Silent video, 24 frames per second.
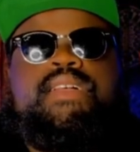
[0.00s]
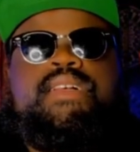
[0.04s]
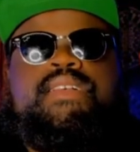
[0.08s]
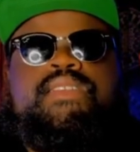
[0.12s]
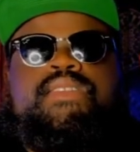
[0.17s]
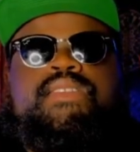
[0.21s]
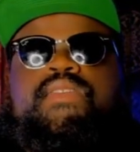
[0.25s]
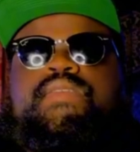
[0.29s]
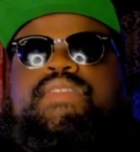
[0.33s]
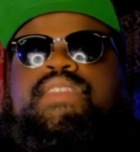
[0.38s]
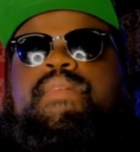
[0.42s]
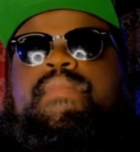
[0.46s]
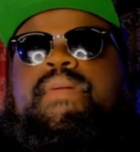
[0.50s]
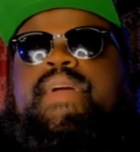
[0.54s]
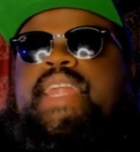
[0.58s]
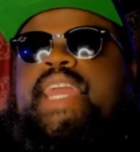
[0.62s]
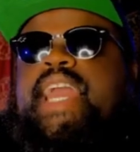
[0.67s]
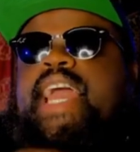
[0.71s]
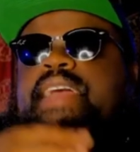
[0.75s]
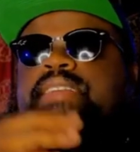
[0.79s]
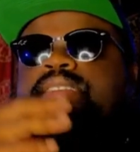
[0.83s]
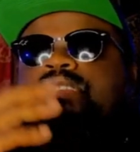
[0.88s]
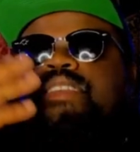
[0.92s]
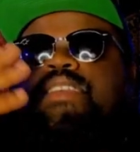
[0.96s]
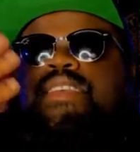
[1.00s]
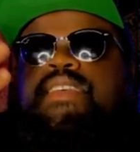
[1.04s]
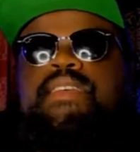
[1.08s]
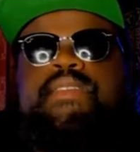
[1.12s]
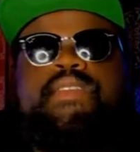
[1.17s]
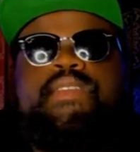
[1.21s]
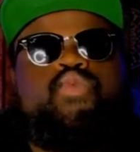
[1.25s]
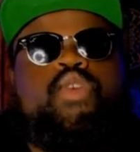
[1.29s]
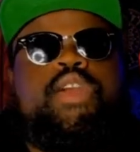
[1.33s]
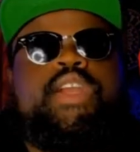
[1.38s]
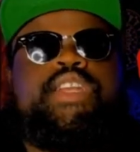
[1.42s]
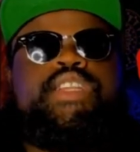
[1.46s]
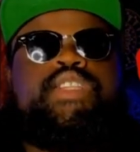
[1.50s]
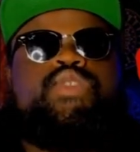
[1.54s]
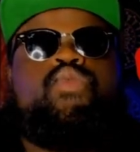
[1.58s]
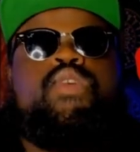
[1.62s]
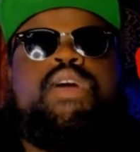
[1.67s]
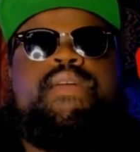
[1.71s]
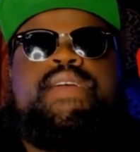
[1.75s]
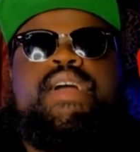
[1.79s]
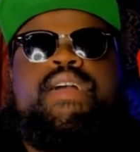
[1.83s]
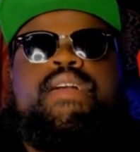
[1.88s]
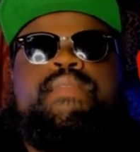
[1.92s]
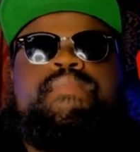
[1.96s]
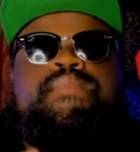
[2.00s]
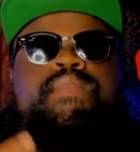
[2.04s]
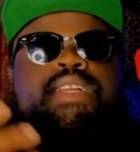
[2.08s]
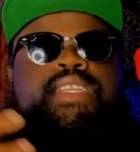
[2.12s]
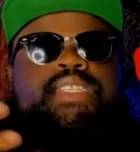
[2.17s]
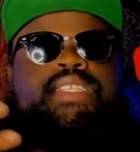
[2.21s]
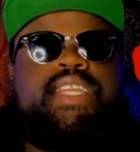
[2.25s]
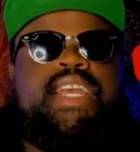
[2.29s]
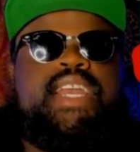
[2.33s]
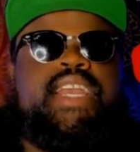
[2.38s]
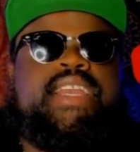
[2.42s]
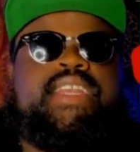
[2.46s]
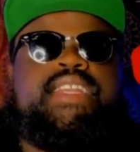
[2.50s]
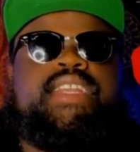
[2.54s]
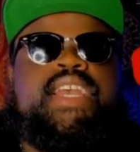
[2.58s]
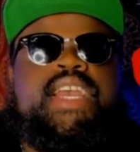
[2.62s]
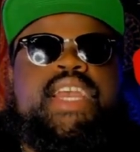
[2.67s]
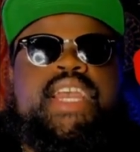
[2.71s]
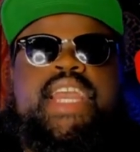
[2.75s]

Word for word: So somebody has to is working 12 hour plus days